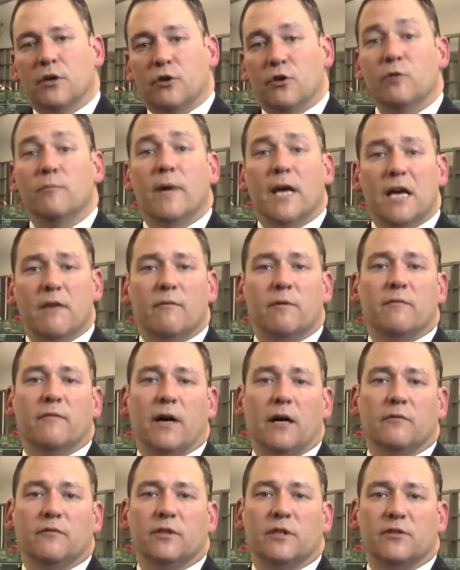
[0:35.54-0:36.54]
You may have been
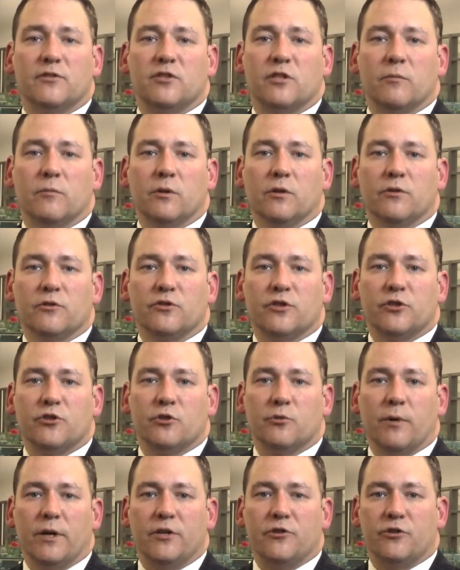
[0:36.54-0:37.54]
involved in a similar
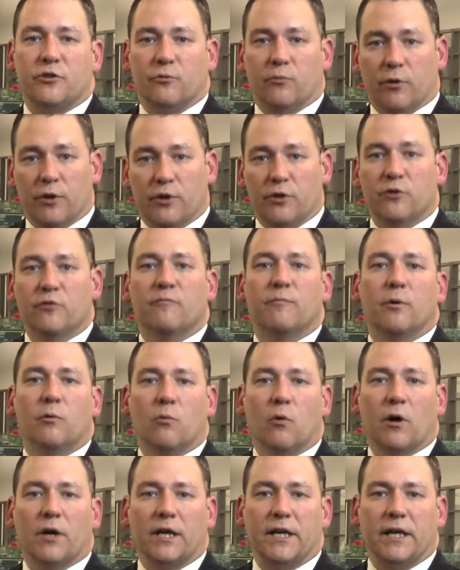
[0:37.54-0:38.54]
situation where you've been
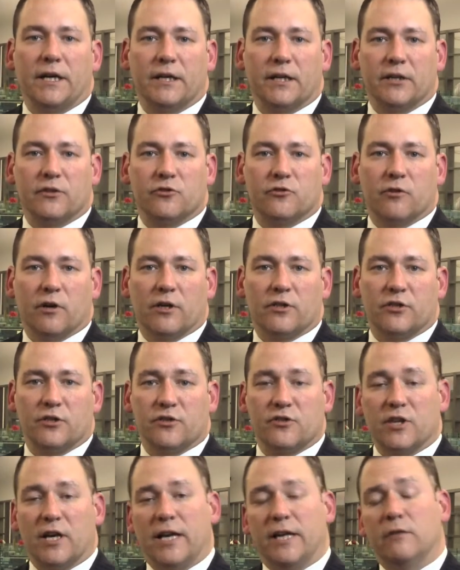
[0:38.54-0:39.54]
working at a
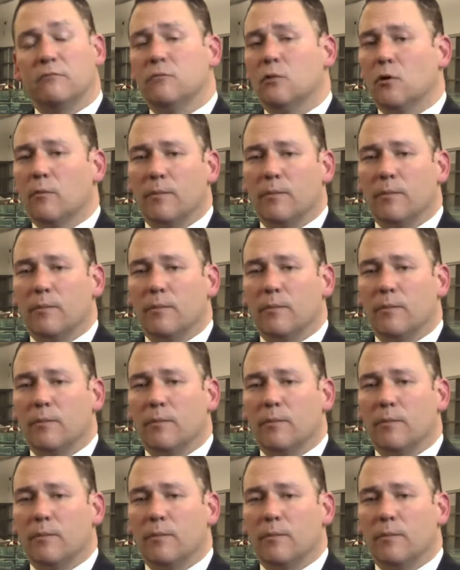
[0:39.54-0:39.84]
construction site,